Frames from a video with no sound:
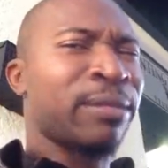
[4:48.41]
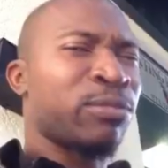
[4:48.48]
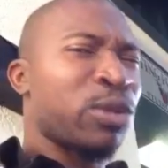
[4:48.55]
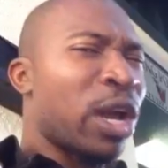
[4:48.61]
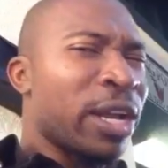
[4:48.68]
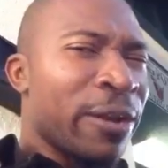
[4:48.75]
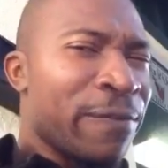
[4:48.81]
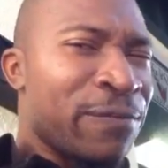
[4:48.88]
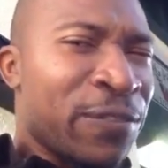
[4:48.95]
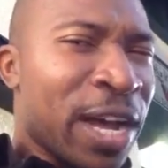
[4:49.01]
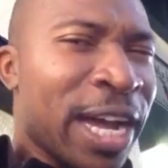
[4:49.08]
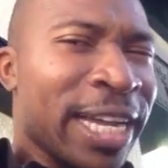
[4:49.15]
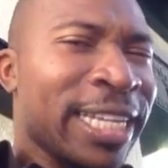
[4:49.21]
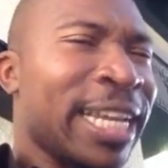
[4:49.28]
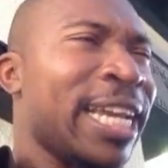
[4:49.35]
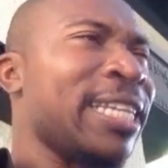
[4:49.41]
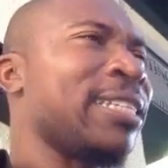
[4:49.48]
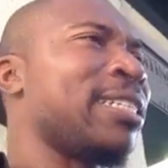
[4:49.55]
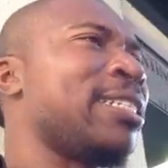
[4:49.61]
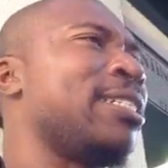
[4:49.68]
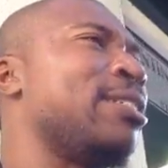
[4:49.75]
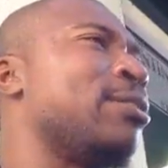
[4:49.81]
Trying to find
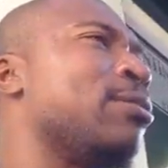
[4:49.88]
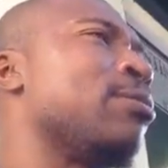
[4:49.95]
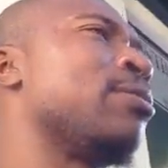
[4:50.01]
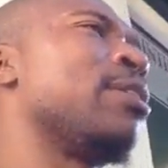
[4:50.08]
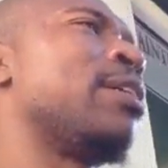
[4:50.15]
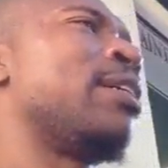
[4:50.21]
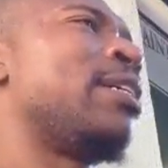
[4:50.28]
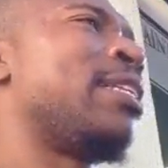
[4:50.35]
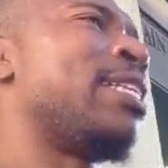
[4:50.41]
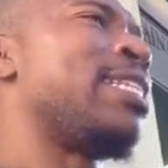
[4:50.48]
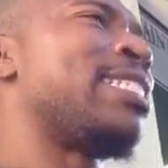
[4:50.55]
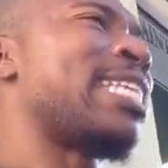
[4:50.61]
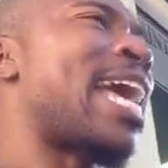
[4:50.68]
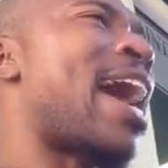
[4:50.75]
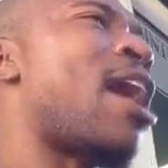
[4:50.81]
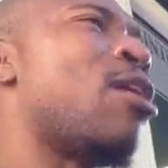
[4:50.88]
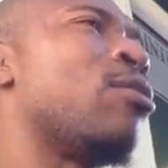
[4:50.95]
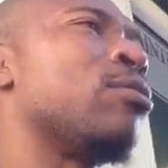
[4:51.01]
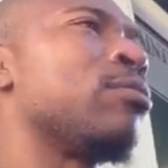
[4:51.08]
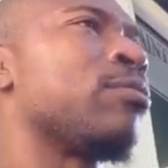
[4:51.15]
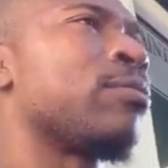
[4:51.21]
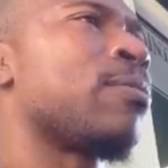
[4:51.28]
that, you know, this
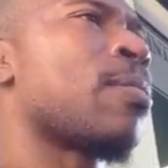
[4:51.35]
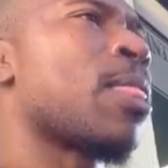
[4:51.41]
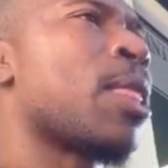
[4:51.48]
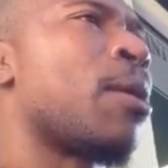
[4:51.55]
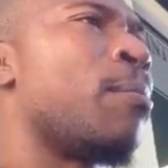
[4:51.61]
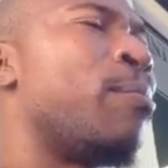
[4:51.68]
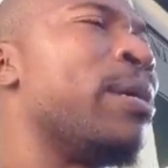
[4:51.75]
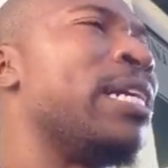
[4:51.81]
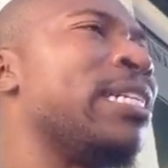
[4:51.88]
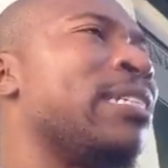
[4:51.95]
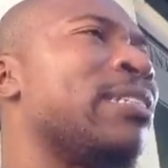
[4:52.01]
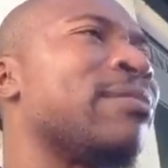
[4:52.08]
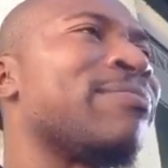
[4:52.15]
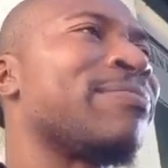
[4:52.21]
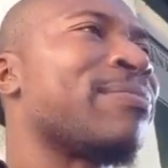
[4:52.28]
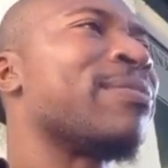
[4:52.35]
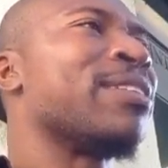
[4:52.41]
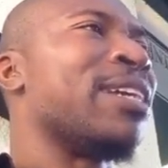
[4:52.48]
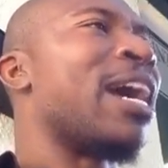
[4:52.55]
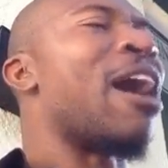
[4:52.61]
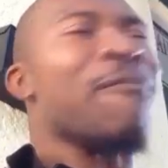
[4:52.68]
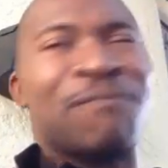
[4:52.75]
out. But
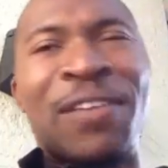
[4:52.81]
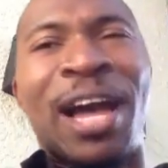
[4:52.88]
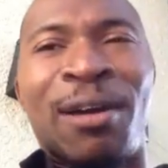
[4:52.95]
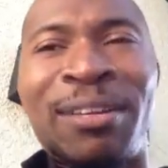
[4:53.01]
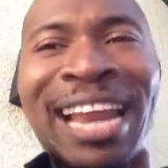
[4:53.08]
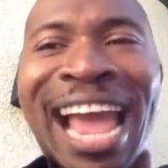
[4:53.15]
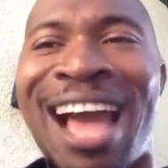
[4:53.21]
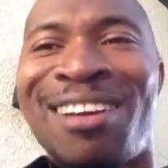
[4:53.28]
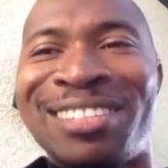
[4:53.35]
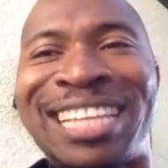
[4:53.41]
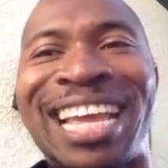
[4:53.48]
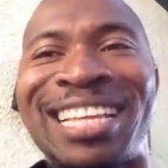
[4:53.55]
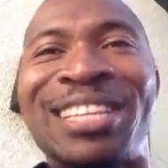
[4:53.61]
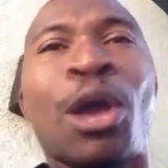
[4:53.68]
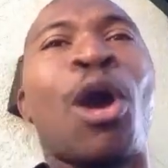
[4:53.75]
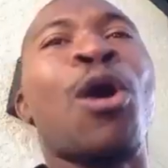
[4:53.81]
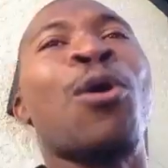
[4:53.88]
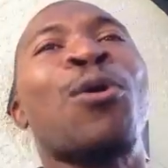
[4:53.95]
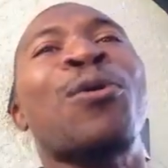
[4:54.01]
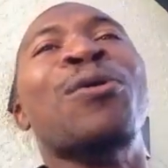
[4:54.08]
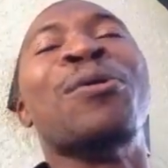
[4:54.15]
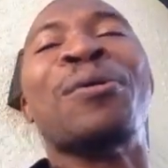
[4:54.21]
I found out that,
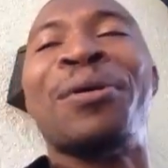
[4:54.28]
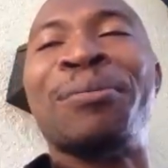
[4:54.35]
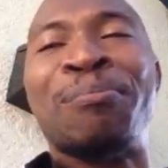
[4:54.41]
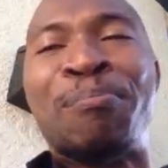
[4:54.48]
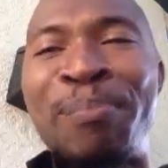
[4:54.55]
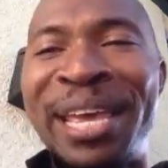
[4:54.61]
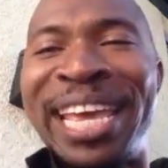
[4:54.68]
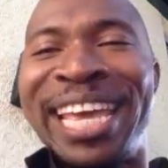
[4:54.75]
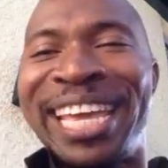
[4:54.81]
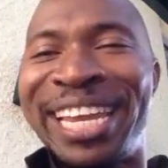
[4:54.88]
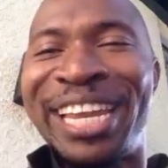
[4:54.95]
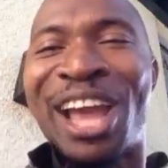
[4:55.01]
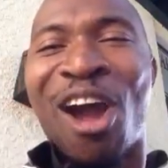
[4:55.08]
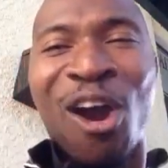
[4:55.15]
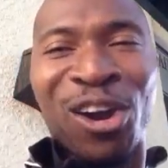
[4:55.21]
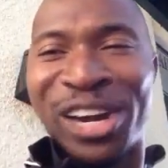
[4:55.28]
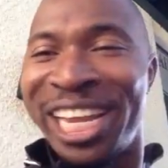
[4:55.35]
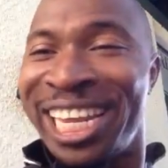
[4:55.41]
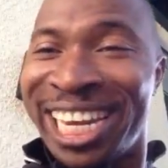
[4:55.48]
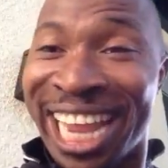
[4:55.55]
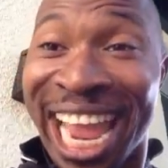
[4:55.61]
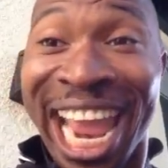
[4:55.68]
oh, men are
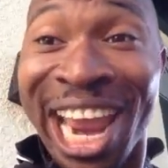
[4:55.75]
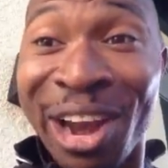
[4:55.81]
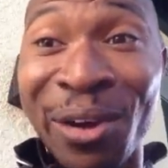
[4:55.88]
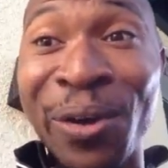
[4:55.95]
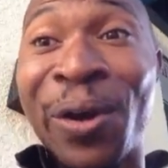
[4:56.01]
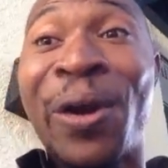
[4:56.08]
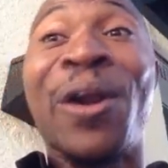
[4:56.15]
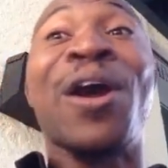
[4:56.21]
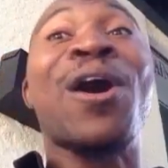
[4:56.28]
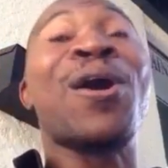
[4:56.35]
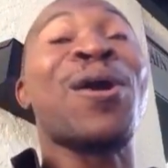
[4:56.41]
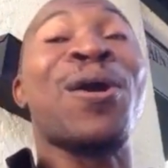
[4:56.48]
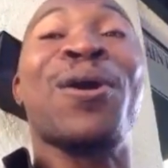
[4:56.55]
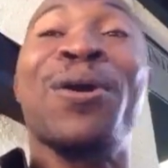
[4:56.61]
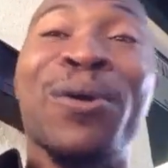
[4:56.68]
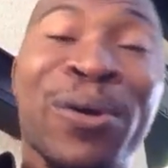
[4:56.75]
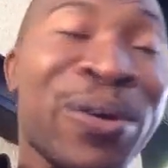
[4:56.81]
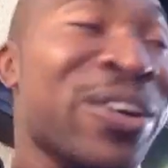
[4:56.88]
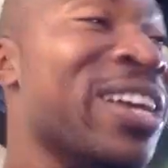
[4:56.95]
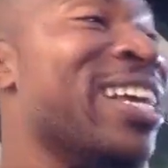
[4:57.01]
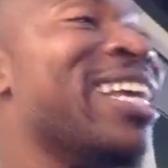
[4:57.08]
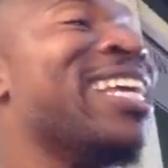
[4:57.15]
in error. Oh,
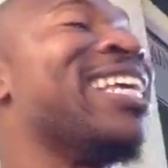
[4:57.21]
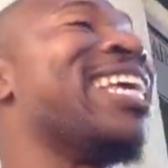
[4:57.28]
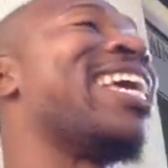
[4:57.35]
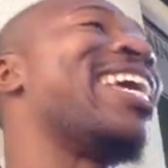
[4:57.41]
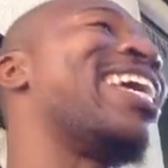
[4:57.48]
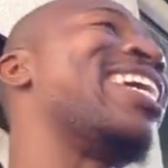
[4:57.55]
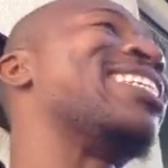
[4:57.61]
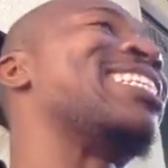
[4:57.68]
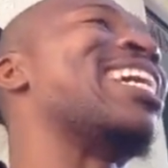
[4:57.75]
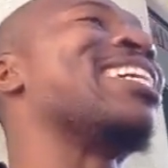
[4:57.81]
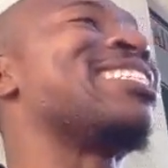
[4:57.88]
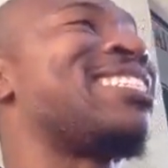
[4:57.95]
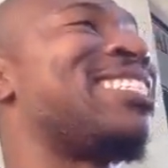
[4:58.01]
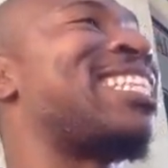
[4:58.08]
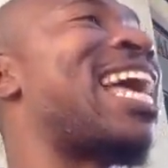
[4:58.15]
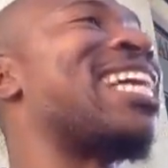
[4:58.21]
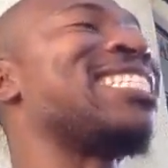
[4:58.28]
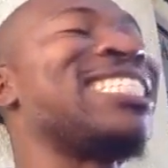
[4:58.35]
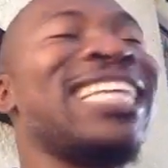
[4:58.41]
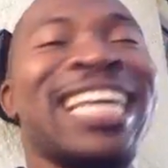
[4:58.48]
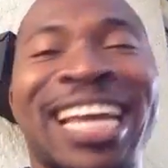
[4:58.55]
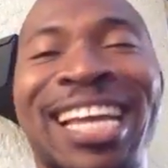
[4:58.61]
Yes,
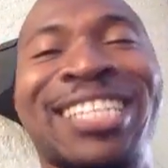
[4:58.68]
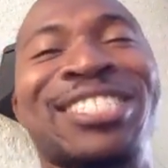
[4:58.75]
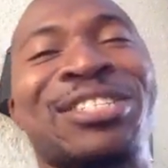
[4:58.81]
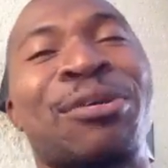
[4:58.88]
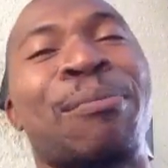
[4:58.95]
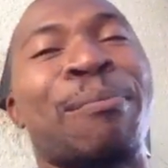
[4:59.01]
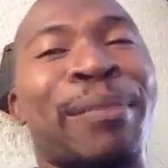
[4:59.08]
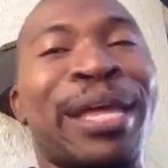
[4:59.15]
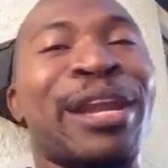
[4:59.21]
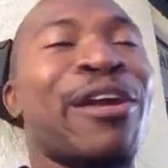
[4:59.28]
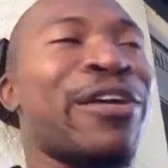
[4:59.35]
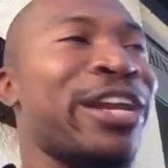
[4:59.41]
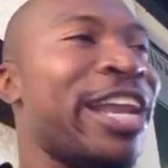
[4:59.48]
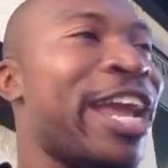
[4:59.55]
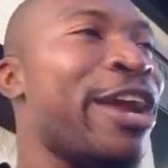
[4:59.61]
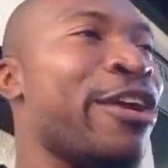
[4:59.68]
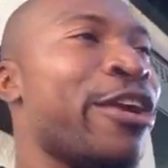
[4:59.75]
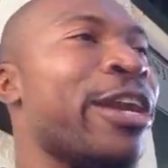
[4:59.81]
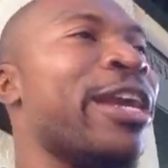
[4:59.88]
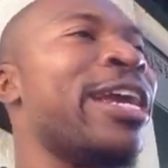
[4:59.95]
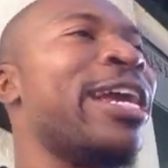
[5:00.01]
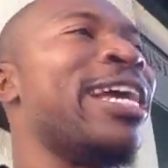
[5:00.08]
that's the answer. Men are in
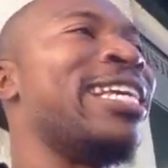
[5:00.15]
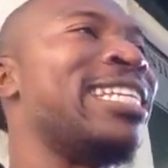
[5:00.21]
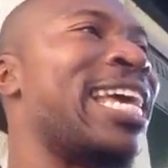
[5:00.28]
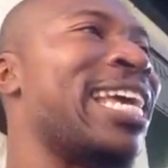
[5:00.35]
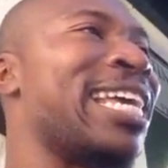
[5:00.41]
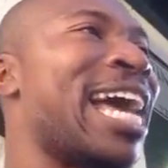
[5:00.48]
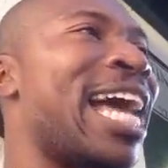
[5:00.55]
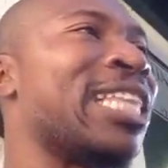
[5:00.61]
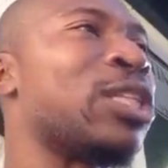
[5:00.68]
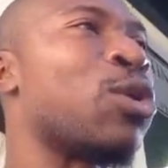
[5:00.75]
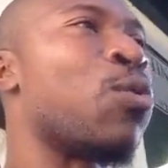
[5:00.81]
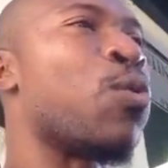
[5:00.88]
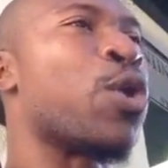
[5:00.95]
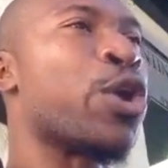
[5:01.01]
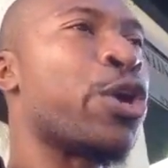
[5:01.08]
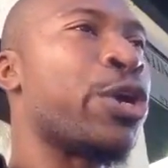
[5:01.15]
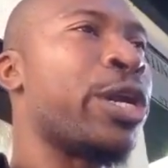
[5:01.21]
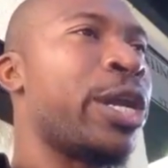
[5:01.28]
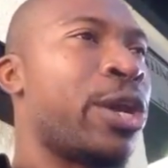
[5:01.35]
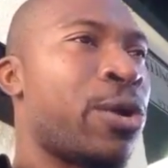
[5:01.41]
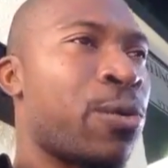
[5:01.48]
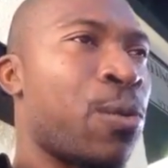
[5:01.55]
error. They got the word
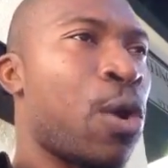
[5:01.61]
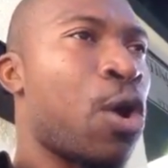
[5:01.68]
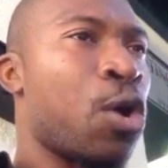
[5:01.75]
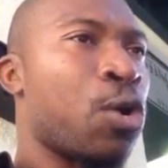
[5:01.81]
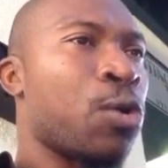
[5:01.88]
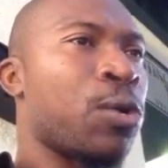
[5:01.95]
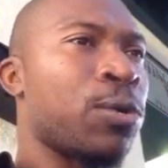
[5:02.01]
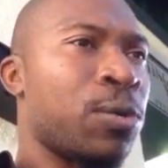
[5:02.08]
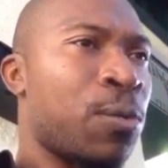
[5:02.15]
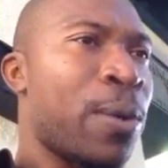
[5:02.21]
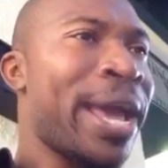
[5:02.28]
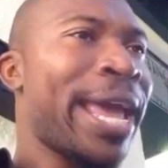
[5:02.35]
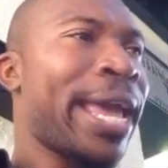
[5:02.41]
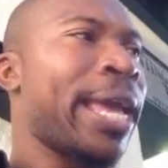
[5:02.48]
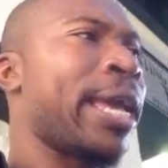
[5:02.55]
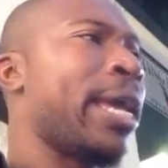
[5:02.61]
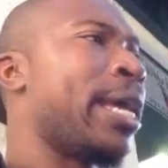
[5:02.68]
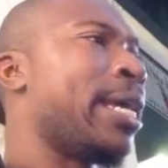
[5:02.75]
wrong way.